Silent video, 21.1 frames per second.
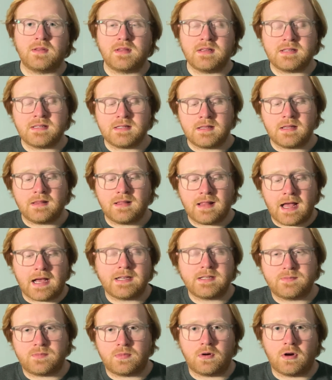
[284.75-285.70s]
this is the
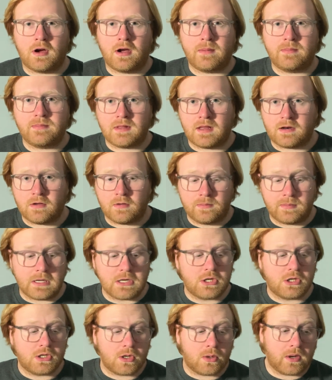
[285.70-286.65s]
last prop that I'll be
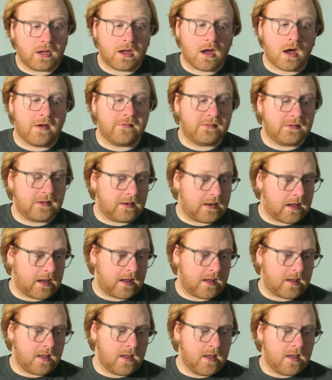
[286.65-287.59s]
showing off
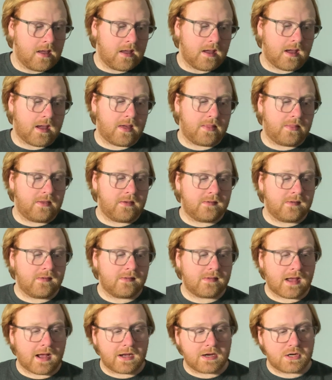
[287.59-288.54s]
today, and this
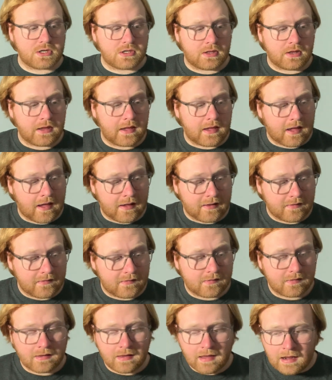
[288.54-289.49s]
is actually a
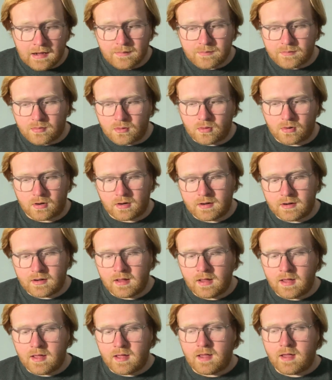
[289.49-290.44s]
skateboard,
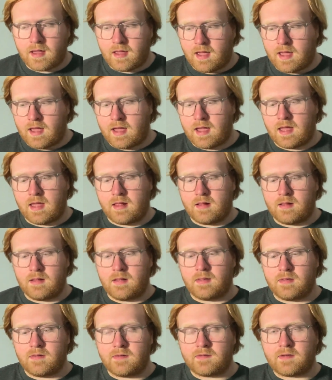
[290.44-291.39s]
and
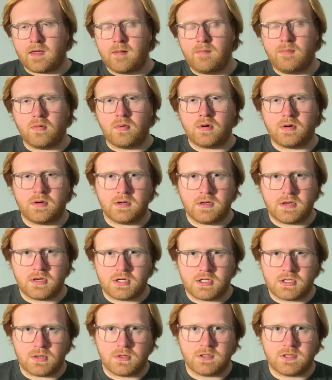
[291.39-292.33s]
this skateboard
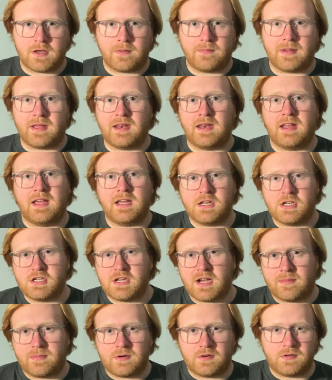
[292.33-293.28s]
shows up in It
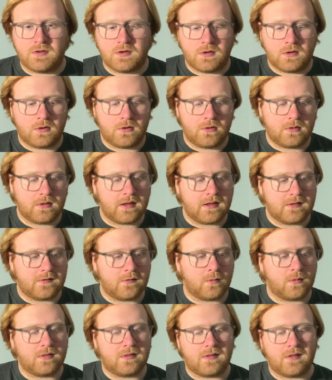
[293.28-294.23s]
Chapter 2. It's
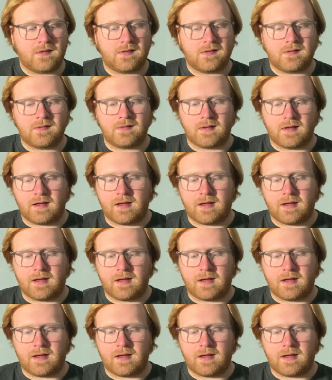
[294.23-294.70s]
with this